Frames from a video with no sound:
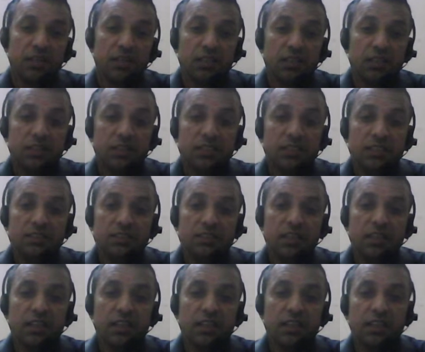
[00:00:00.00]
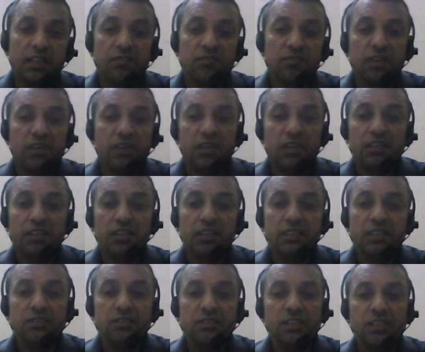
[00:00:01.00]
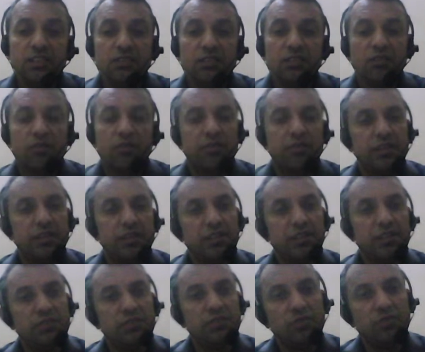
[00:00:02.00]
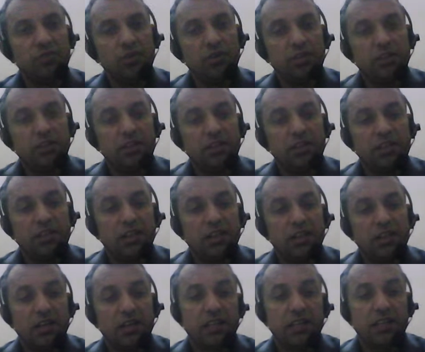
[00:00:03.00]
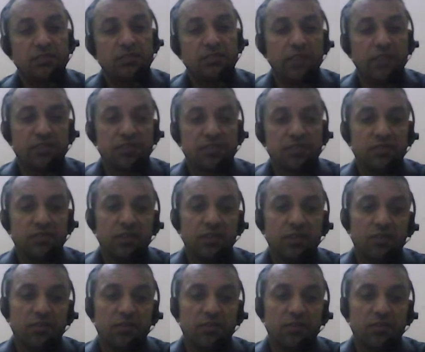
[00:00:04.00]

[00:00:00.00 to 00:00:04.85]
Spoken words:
This skill can be learned easily of an individual has flexible.